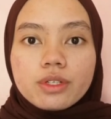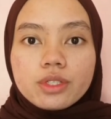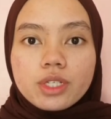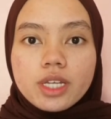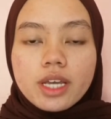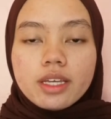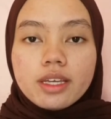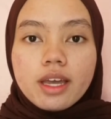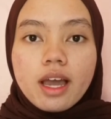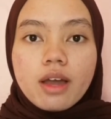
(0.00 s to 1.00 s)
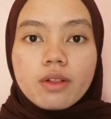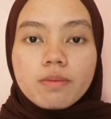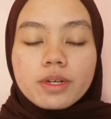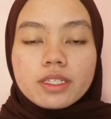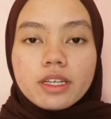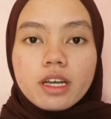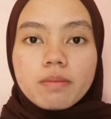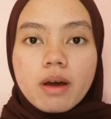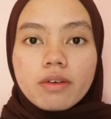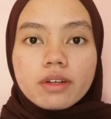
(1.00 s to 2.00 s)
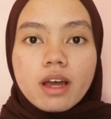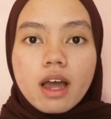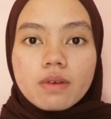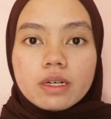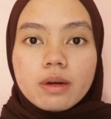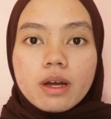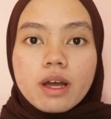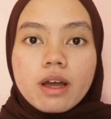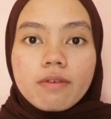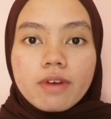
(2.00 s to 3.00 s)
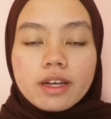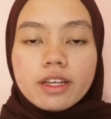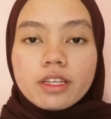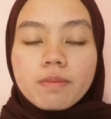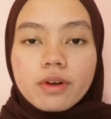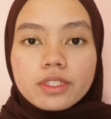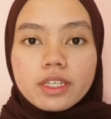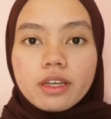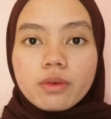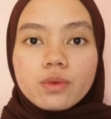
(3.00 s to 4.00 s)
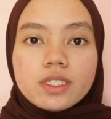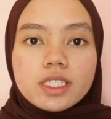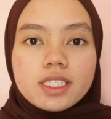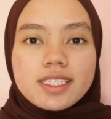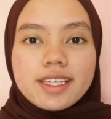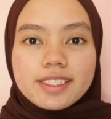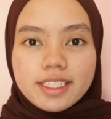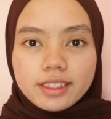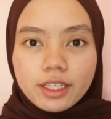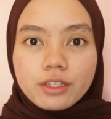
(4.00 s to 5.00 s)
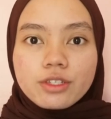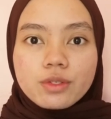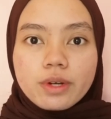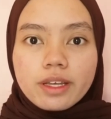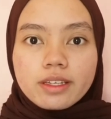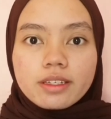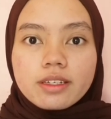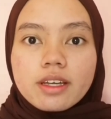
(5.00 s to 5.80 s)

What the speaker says: Today I will present about our final year project, which is aesthetic shoe rack.